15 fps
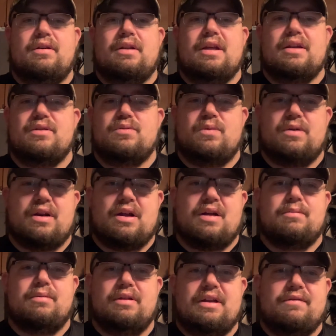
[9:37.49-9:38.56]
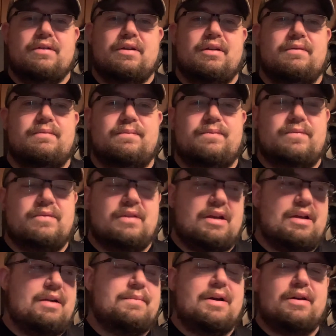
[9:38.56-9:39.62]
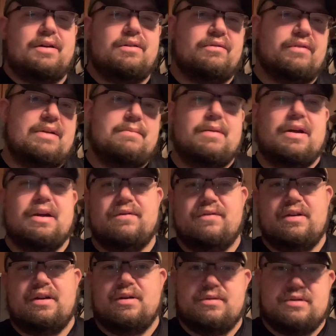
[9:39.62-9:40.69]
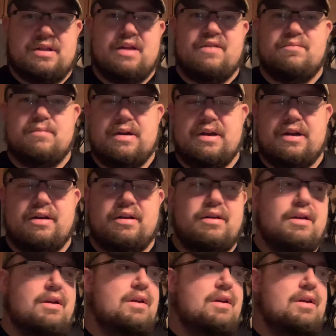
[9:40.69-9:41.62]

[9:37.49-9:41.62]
That is what I believe in, and I'm not going to remake videos they've made